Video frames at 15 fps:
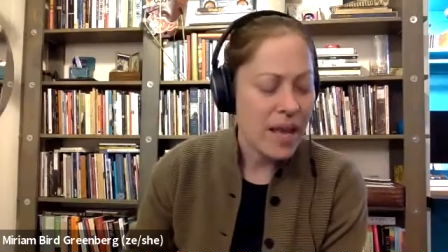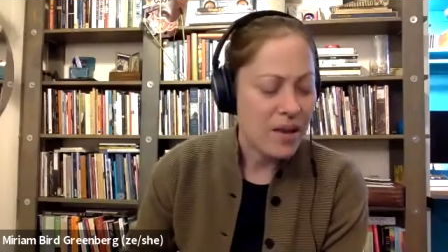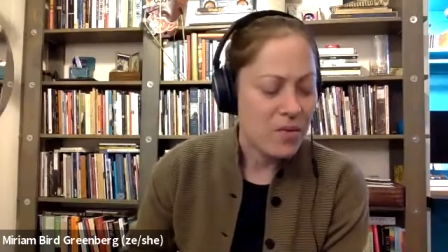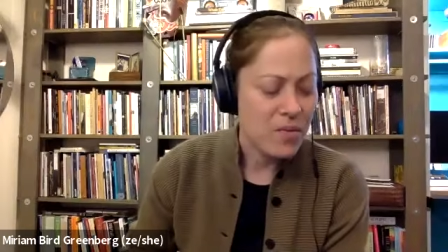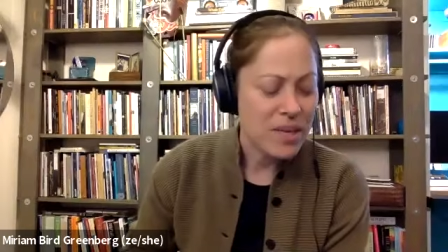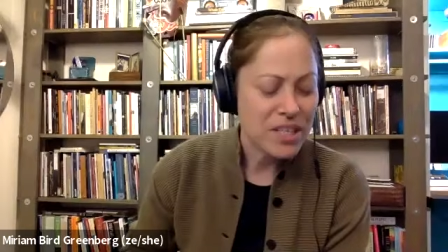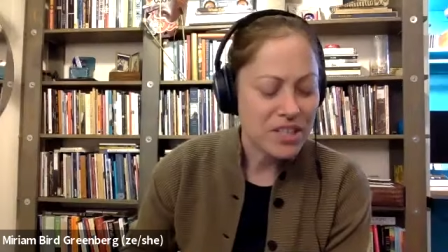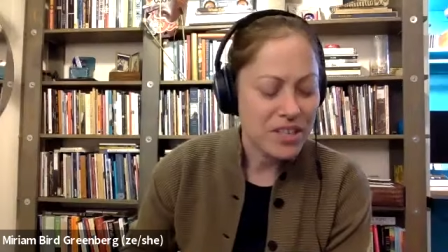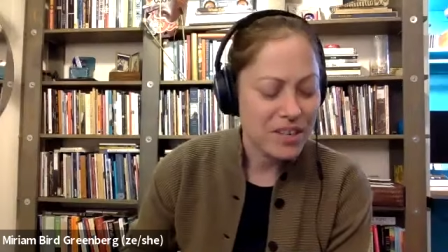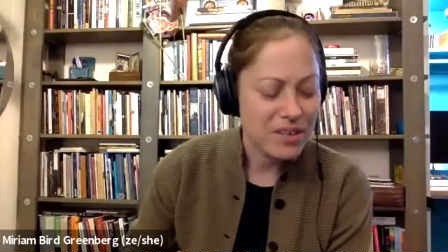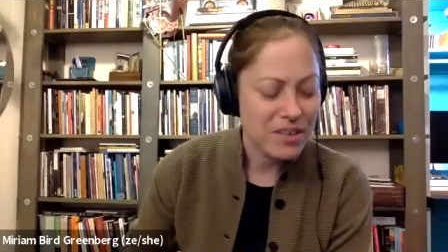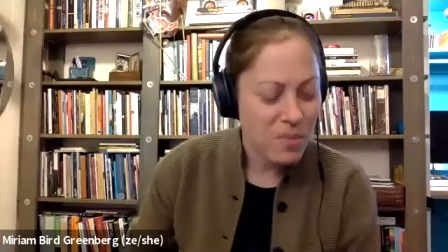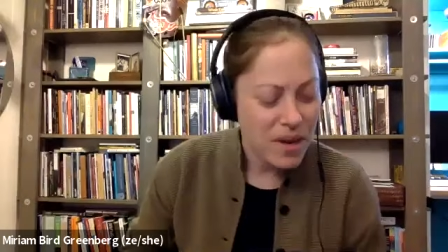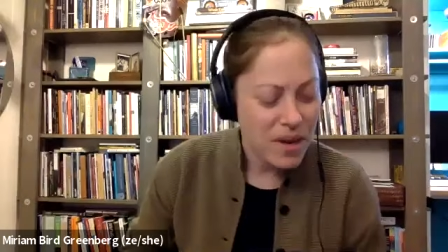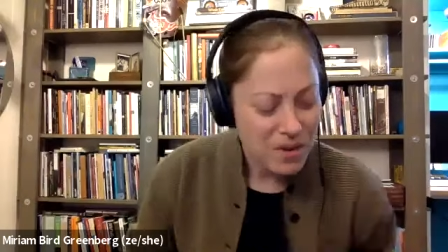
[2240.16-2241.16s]
wait, which,
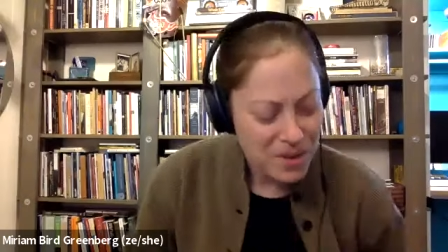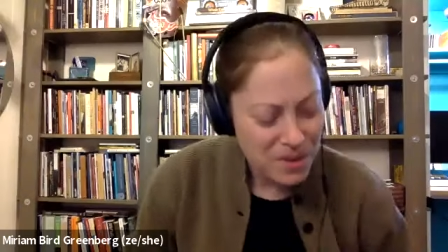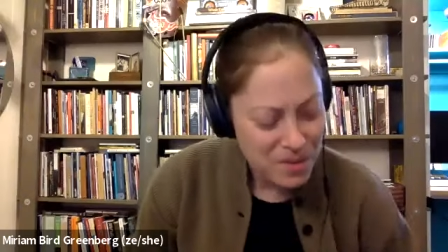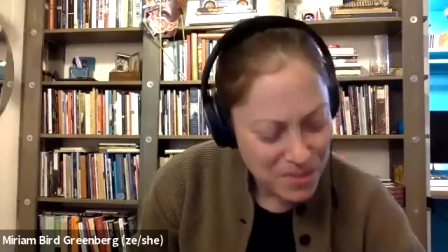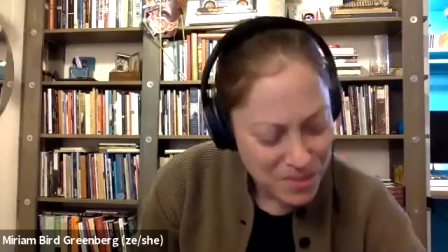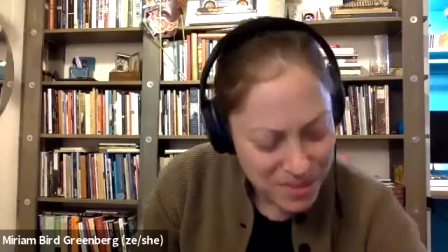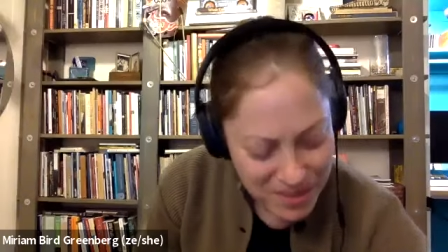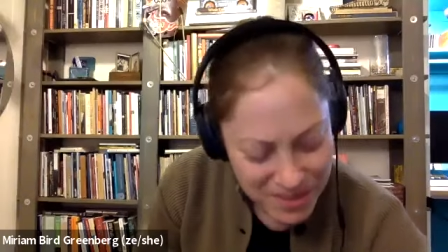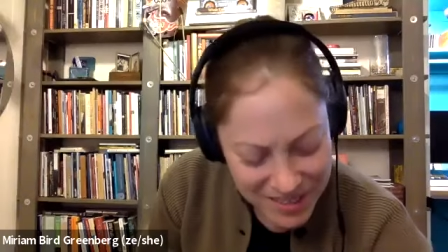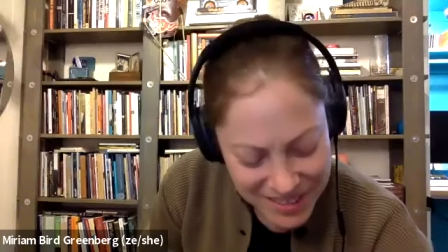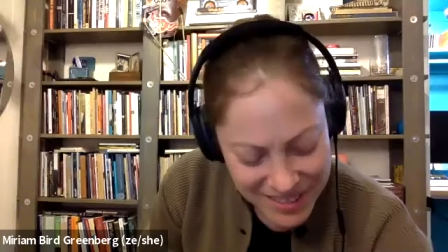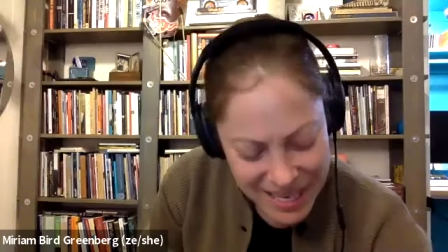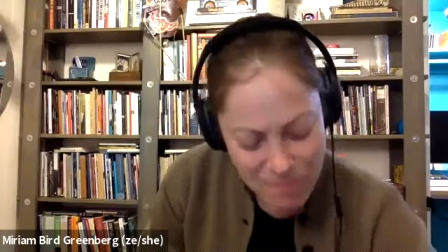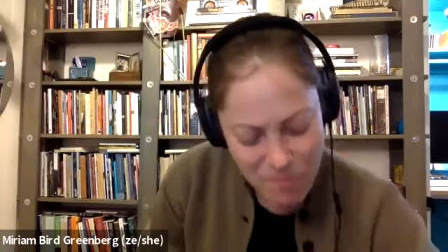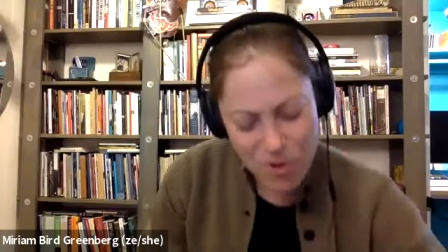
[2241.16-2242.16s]
what are,
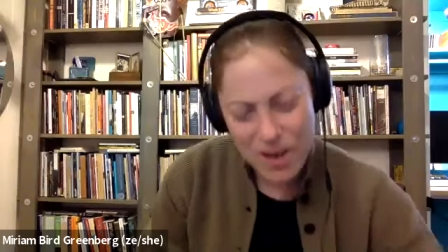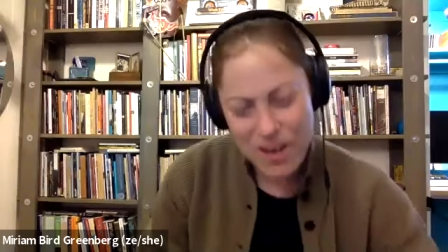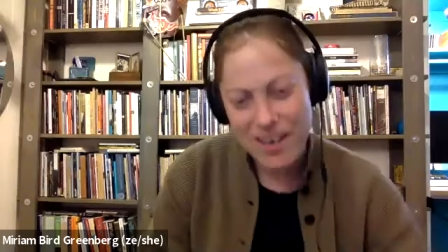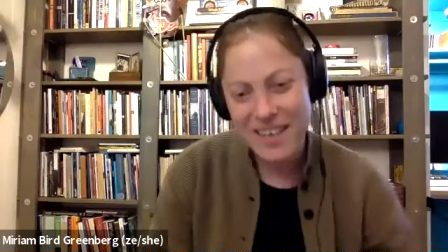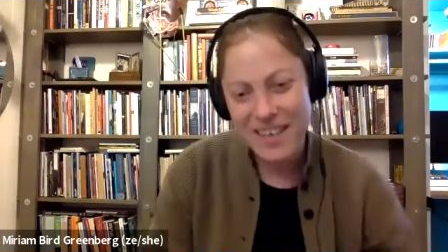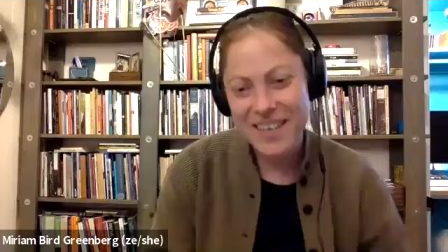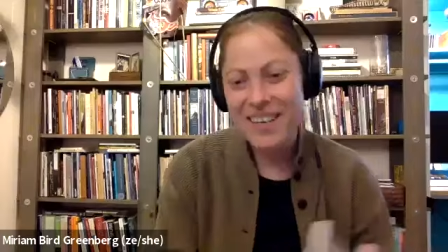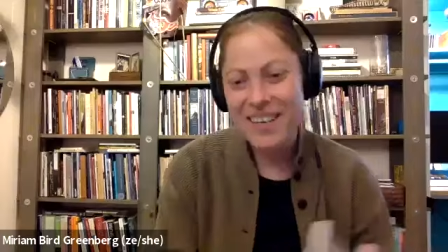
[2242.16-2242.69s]
say more.